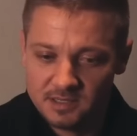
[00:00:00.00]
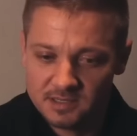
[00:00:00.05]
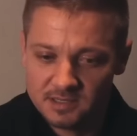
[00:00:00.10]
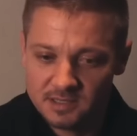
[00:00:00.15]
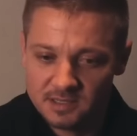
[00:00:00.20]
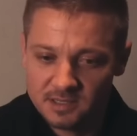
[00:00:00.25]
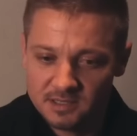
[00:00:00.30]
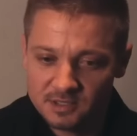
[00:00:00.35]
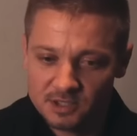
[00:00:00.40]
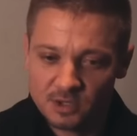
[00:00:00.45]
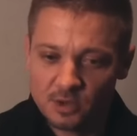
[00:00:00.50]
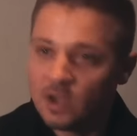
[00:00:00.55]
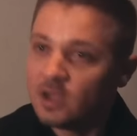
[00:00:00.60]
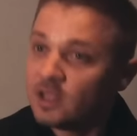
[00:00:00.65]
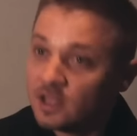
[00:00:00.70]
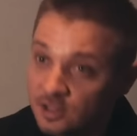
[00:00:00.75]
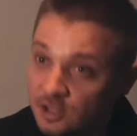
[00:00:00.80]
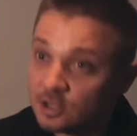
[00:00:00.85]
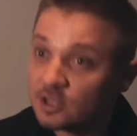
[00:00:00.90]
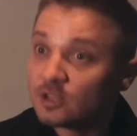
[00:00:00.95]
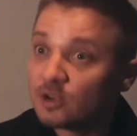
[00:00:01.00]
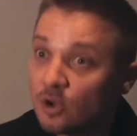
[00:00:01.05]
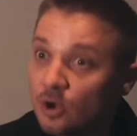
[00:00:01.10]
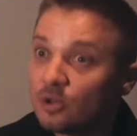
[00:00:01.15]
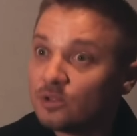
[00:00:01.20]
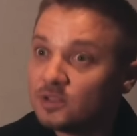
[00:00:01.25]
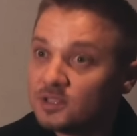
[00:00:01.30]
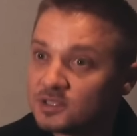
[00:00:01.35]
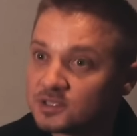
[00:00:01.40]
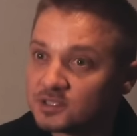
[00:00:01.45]
It's uh, so I, I, look at
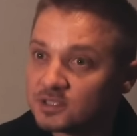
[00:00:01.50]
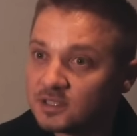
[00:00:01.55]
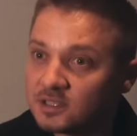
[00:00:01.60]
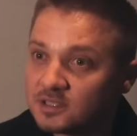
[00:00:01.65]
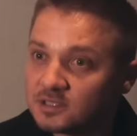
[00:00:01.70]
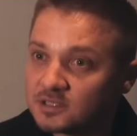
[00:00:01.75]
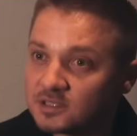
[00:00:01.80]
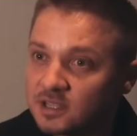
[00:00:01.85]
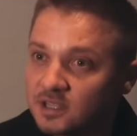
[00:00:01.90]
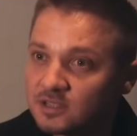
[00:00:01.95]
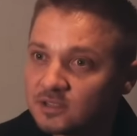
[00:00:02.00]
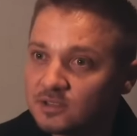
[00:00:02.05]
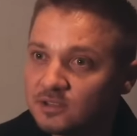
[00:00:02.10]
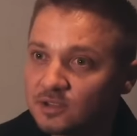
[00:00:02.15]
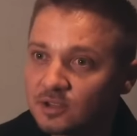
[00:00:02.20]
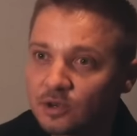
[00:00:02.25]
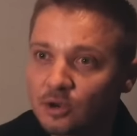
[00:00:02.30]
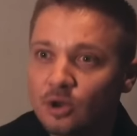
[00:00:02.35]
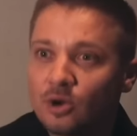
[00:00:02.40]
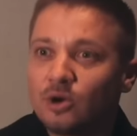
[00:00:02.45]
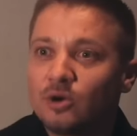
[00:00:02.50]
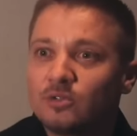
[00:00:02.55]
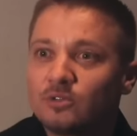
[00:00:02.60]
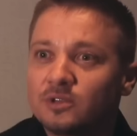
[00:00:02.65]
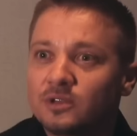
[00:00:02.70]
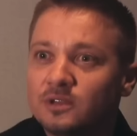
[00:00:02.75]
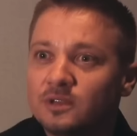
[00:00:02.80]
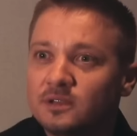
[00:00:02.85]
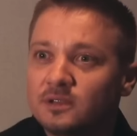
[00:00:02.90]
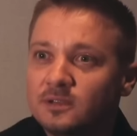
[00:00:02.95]
all these things. I mm-hmm. look at all
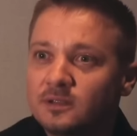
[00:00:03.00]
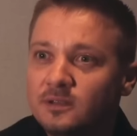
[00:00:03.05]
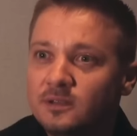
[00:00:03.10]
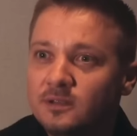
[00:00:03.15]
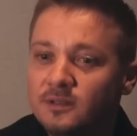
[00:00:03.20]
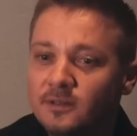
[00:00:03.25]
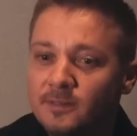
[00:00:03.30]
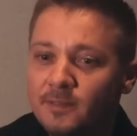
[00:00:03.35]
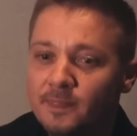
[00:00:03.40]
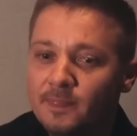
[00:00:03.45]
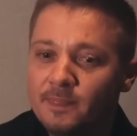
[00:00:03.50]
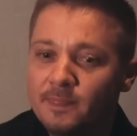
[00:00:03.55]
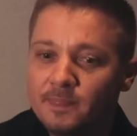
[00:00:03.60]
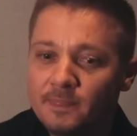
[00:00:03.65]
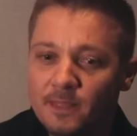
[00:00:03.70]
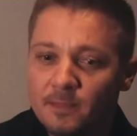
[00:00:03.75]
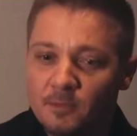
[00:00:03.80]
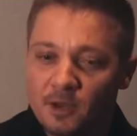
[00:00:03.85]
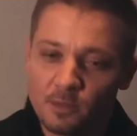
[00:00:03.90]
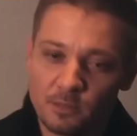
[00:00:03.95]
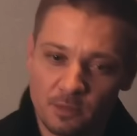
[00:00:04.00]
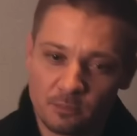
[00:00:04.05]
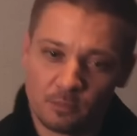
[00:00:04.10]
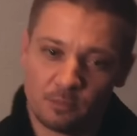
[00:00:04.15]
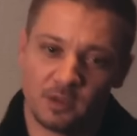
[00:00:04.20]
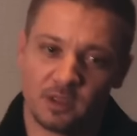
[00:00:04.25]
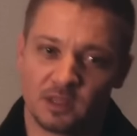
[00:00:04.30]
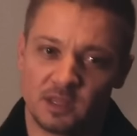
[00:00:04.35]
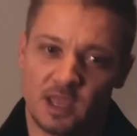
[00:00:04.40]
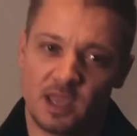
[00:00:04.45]
the. I mean, I
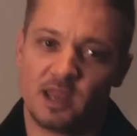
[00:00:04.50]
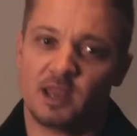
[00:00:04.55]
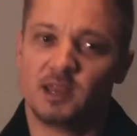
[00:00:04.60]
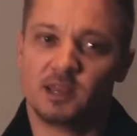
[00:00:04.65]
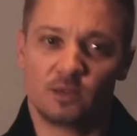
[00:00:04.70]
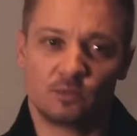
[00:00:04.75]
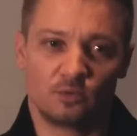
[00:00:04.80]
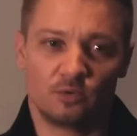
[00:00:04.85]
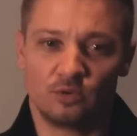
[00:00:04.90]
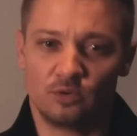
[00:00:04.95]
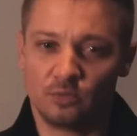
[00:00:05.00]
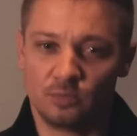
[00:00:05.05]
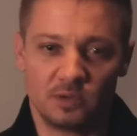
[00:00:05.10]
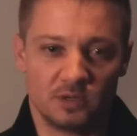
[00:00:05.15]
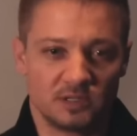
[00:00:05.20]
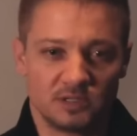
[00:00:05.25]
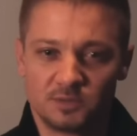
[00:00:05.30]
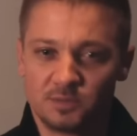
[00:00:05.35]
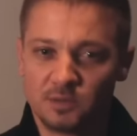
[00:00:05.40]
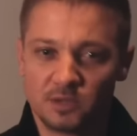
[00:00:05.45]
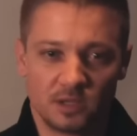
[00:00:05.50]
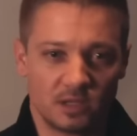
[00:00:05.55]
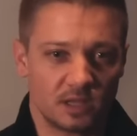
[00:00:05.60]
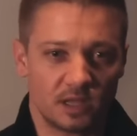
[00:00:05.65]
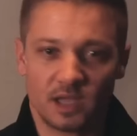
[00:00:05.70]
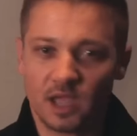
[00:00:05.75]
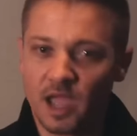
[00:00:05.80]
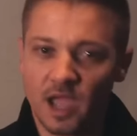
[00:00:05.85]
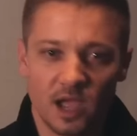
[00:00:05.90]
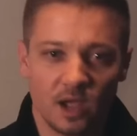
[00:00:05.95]
remember being in the editing room and just being
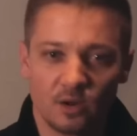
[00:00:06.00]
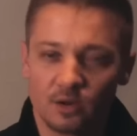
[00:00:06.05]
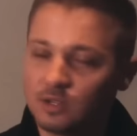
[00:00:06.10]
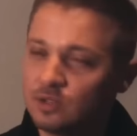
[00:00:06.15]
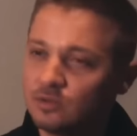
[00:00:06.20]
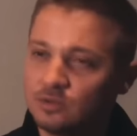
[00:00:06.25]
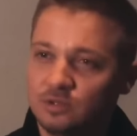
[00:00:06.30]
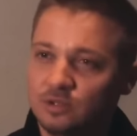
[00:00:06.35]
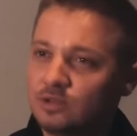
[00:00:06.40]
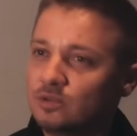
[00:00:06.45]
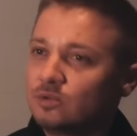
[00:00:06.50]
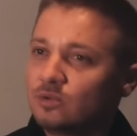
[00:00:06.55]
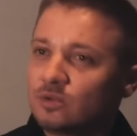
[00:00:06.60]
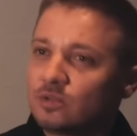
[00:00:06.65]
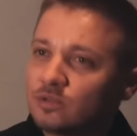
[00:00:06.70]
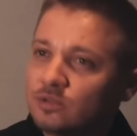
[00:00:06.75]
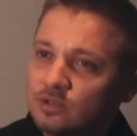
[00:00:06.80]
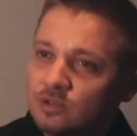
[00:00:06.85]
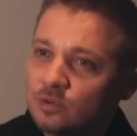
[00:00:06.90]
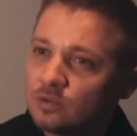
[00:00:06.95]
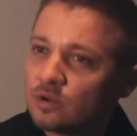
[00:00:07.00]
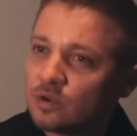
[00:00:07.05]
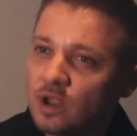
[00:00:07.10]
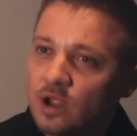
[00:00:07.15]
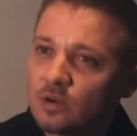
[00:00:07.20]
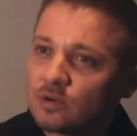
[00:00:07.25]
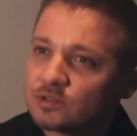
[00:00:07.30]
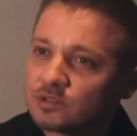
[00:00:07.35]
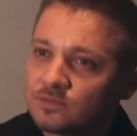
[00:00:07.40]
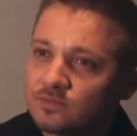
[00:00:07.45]
like, "How do you deal with mm-hmm.
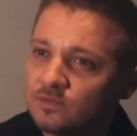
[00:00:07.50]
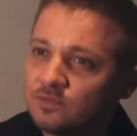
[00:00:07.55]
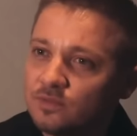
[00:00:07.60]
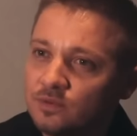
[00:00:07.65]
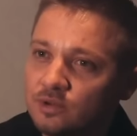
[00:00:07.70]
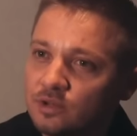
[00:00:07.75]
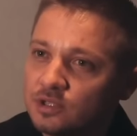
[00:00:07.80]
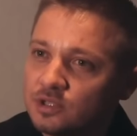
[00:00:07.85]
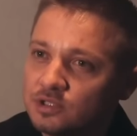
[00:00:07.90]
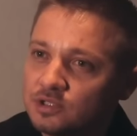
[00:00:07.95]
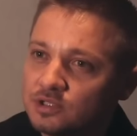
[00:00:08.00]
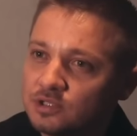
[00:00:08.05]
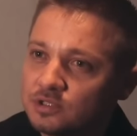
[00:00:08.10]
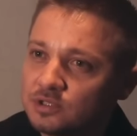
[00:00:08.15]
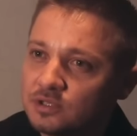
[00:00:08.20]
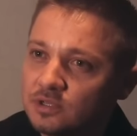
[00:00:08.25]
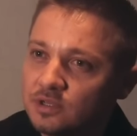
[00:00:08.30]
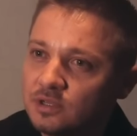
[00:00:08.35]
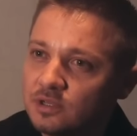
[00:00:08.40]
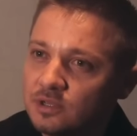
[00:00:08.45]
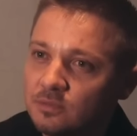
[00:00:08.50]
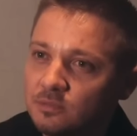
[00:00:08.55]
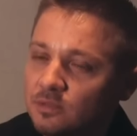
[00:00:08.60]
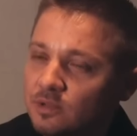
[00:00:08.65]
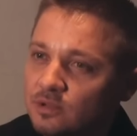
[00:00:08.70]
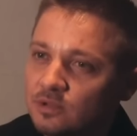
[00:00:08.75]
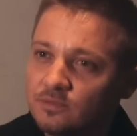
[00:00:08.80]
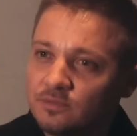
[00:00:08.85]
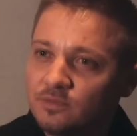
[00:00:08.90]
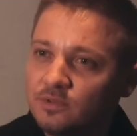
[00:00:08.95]
200 hours of footage, a
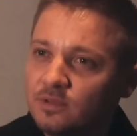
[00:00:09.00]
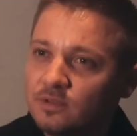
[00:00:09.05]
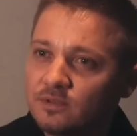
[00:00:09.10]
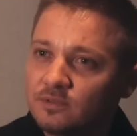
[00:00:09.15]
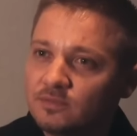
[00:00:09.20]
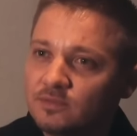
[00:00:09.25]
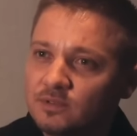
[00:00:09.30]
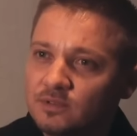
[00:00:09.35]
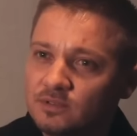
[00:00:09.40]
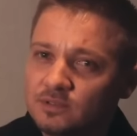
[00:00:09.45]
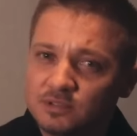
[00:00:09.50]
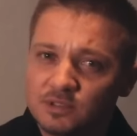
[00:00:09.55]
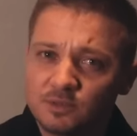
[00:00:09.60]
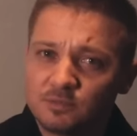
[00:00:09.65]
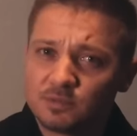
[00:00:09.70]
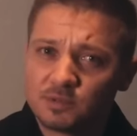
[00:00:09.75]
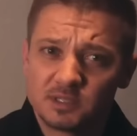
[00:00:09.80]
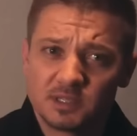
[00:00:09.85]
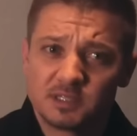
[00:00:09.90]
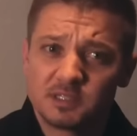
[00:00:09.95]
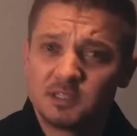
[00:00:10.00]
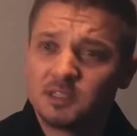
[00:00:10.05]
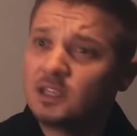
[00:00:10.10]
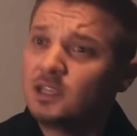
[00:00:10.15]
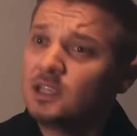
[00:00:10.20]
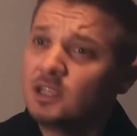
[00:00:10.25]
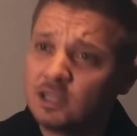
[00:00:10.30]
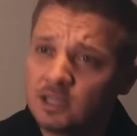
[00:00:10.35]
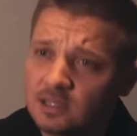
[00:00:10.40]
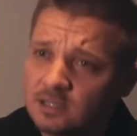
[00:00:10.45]
million feet of Super
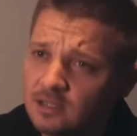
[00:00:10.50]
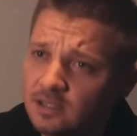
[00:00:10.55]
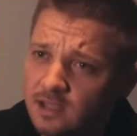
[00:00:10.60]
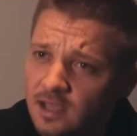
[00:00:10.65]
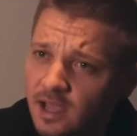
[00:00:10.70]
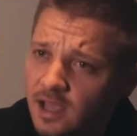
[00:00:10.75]
16?